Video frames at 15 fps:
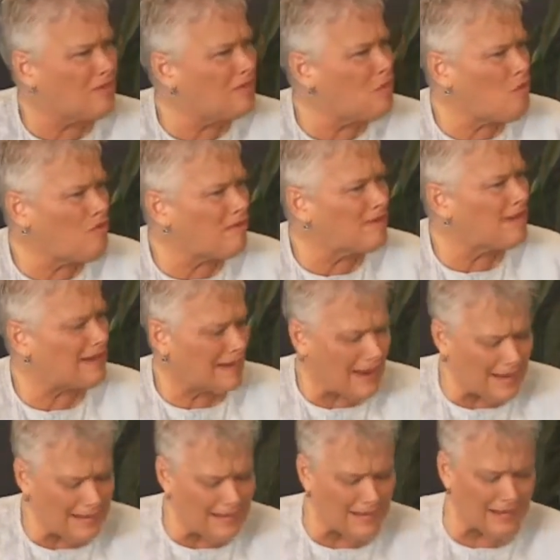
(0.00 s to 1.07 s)
and over
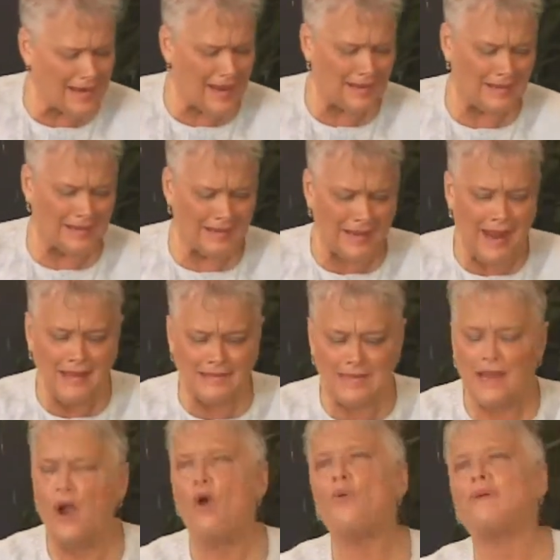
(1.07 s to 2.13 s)
again and again and again,
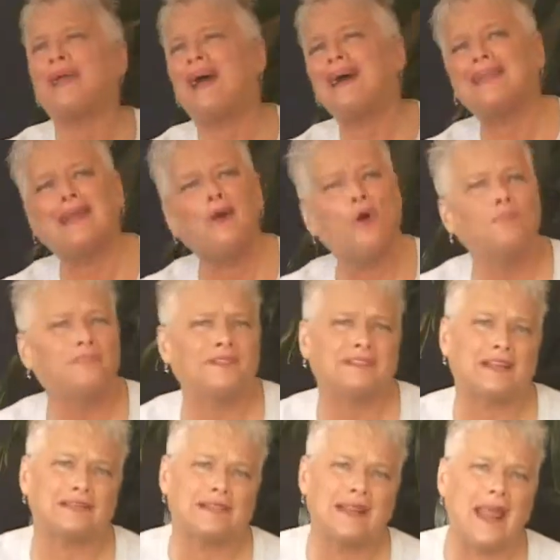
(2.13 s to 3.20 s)
saying, oh God, I hope this
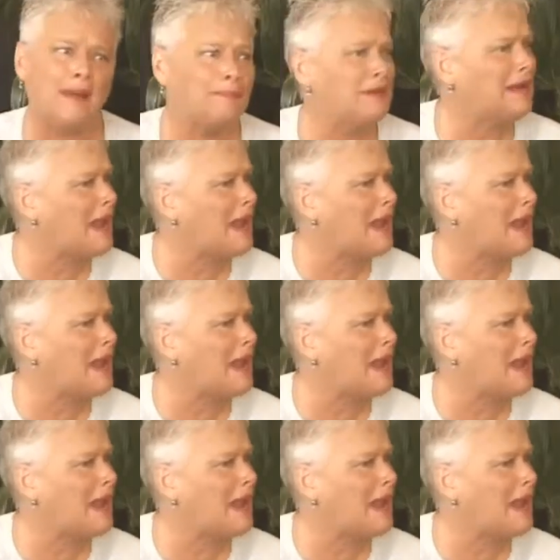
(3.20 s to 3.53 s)
doesn't happen.